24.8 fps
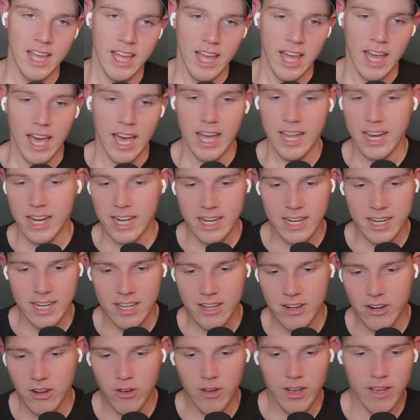And then,
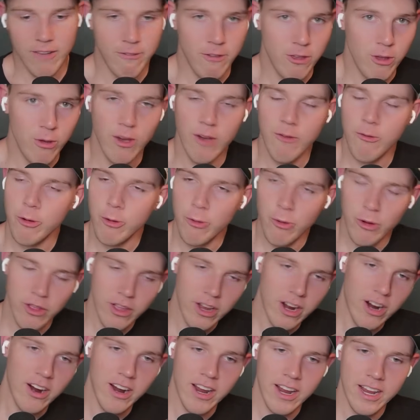if you really
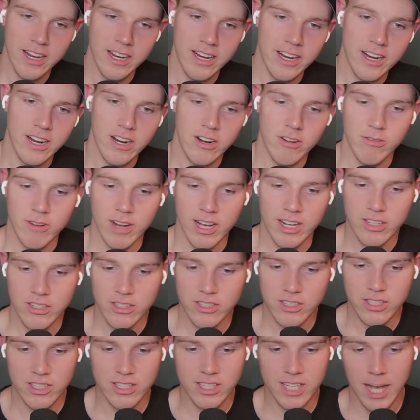are hating on Aaron
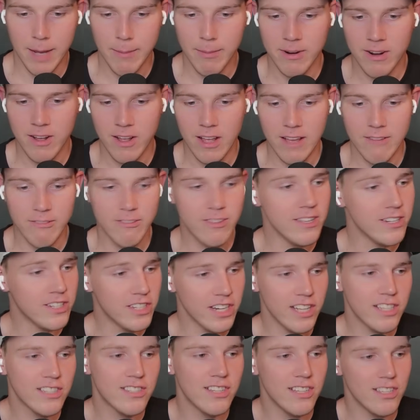Rodgers to top it off, the
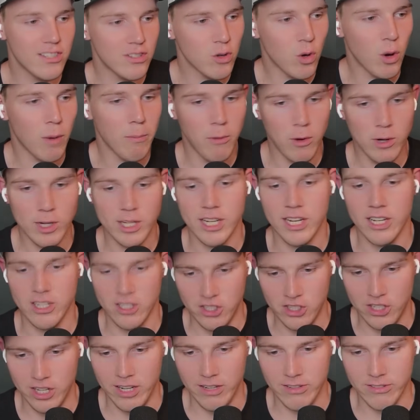Jets did score more
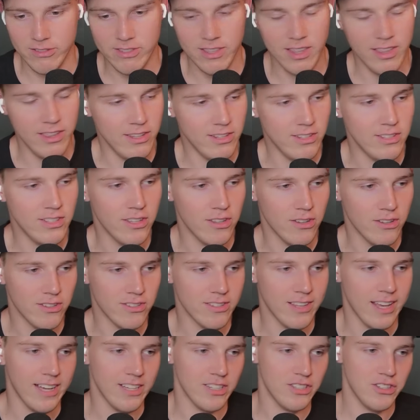touchdowns than the Steelers
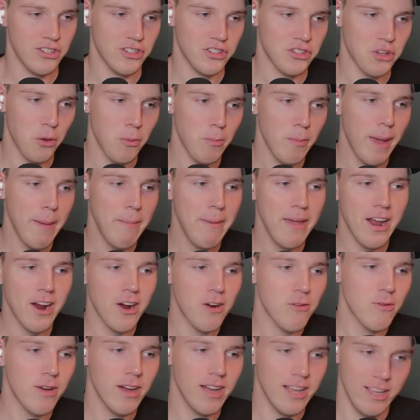last year. So maybe
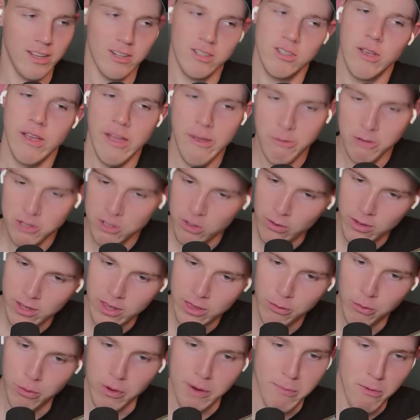Aaron Rodgers, it was only
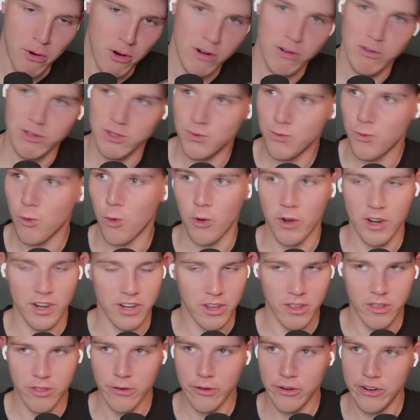3 more. It was
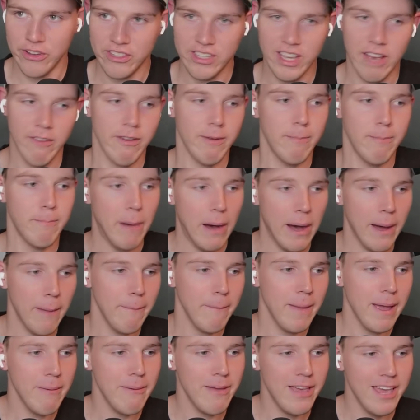40-37, but
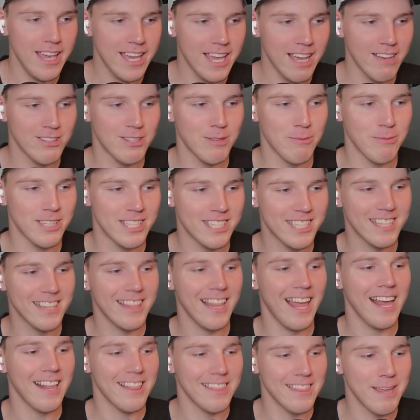maybe he gives them a
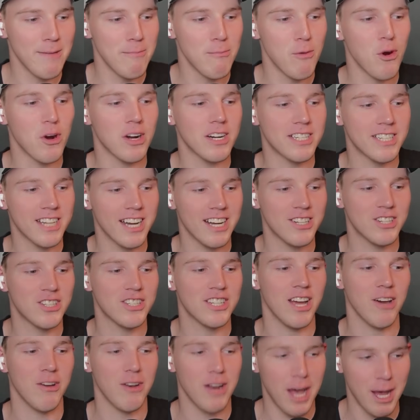slightly more
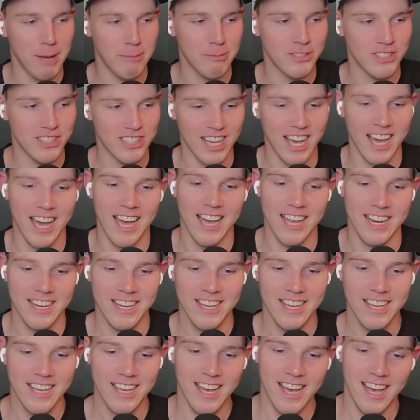touchdown upside
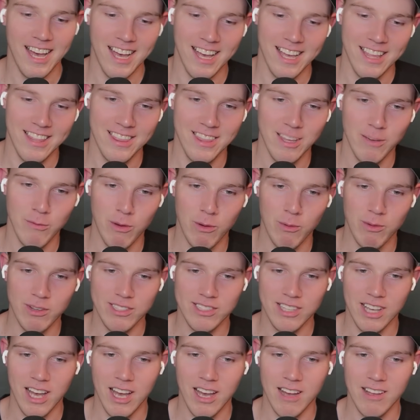than what we
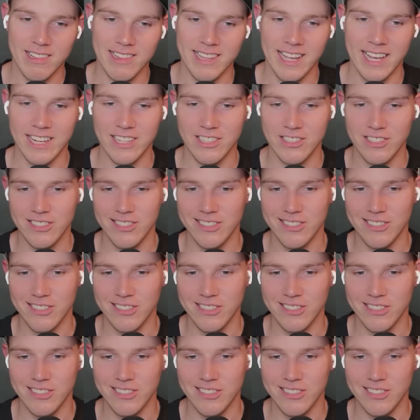saw last year.